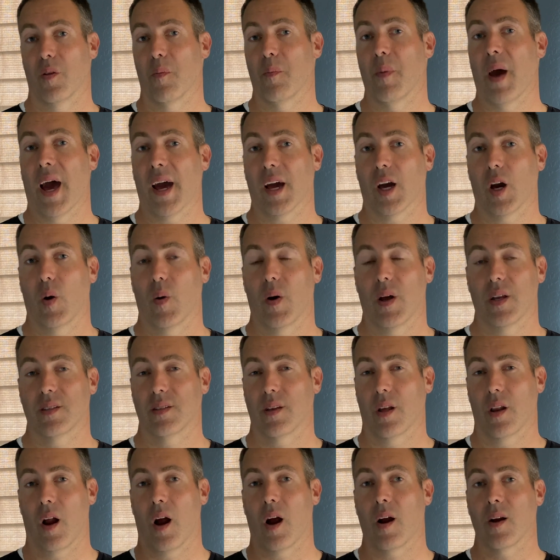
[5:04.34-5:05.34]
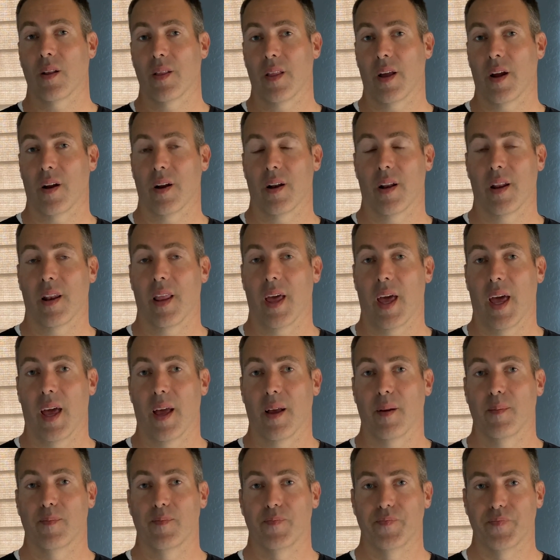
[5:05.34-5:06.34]
Mac OS that aren't there
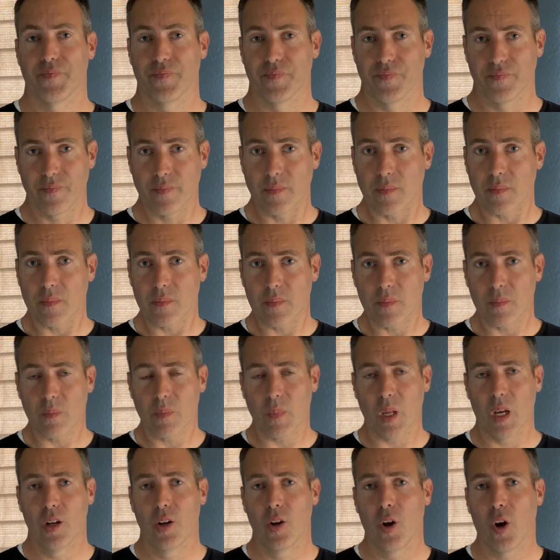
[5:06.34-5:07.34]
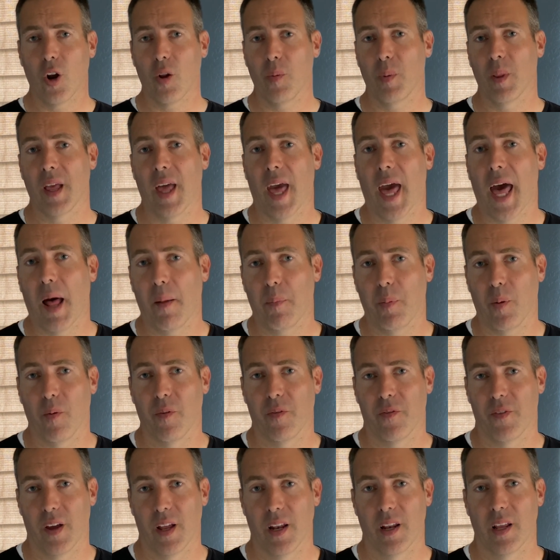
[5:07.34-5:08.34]
today. Notably, Apple
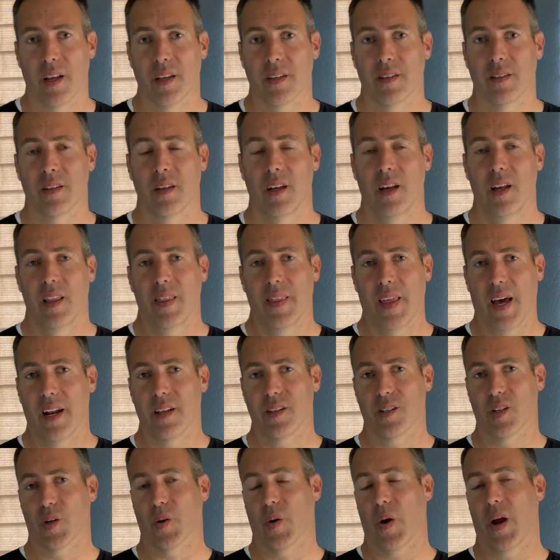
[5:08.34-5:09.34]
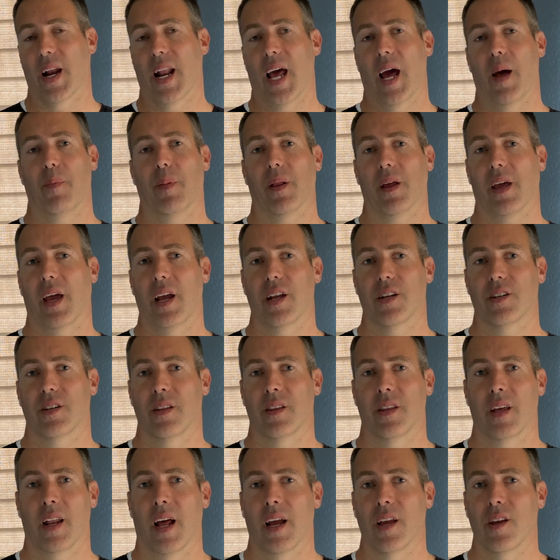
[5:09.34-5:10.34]
Fitness. That is a great application
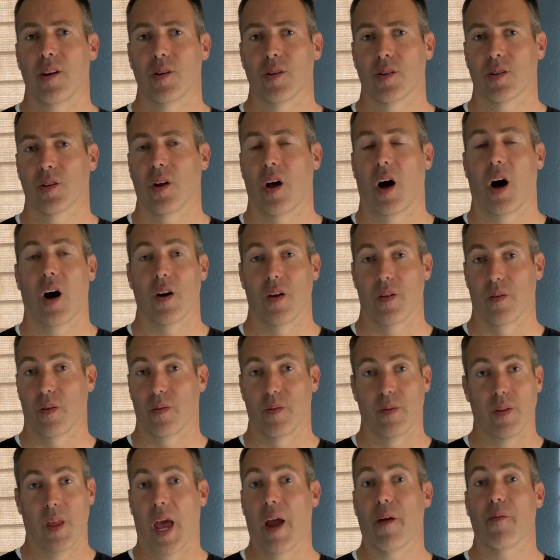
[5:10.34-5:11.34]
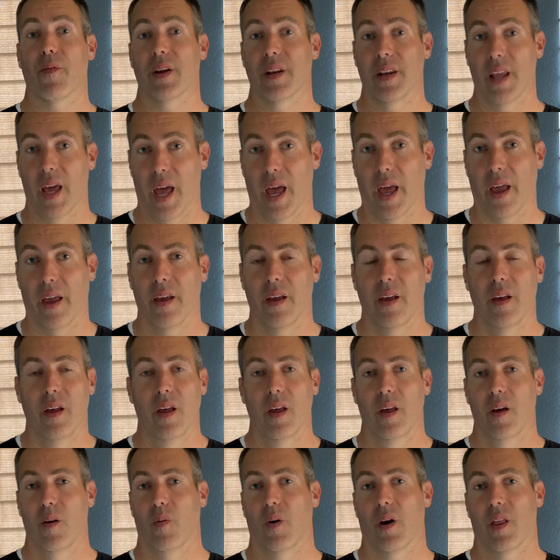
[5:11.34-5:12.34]
that I use every day,
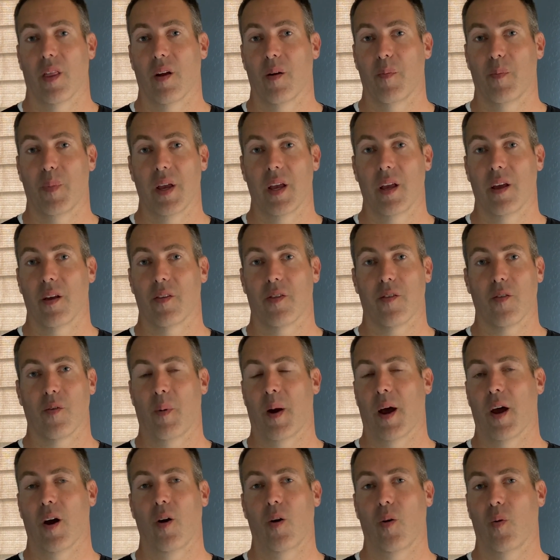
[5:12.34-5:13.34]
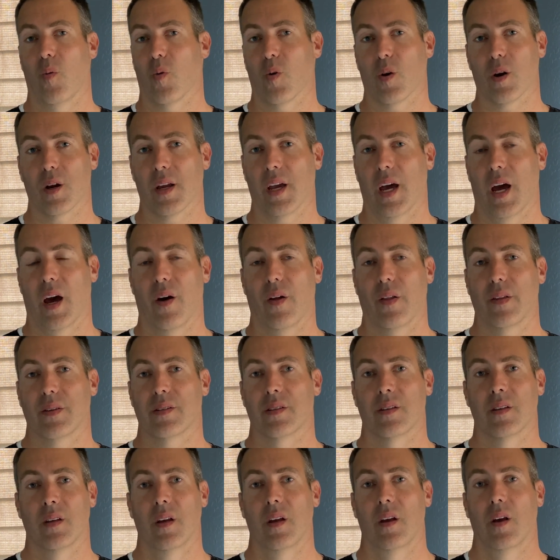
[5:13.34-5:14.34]
whether it be through my own
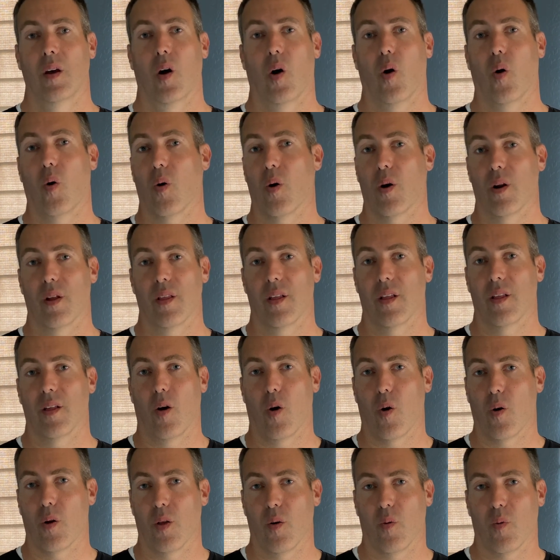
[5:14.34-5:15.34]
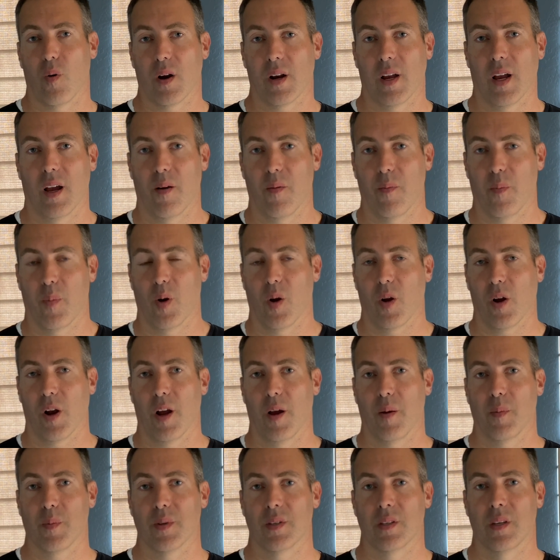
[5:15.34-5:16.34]
workouts or the workout
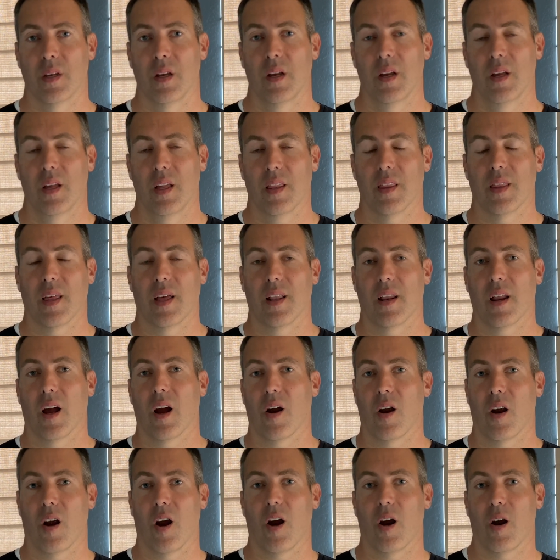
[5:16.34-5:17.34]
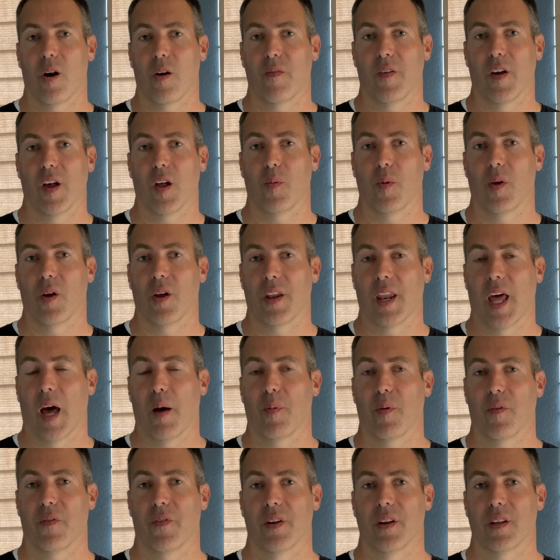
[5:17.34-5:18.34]
programs that are available on
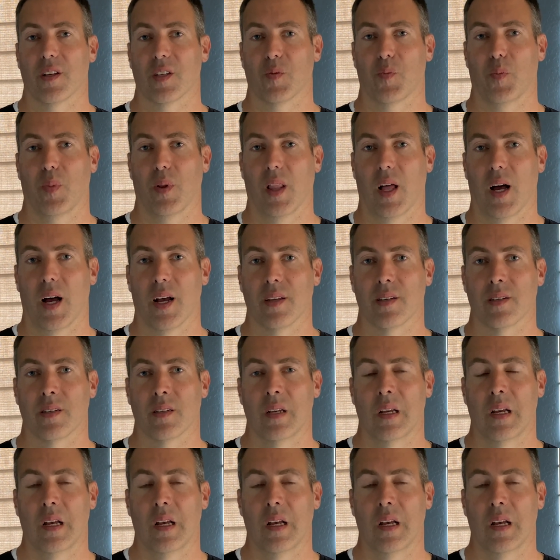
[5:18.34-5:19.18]
Apple Fitness Plus.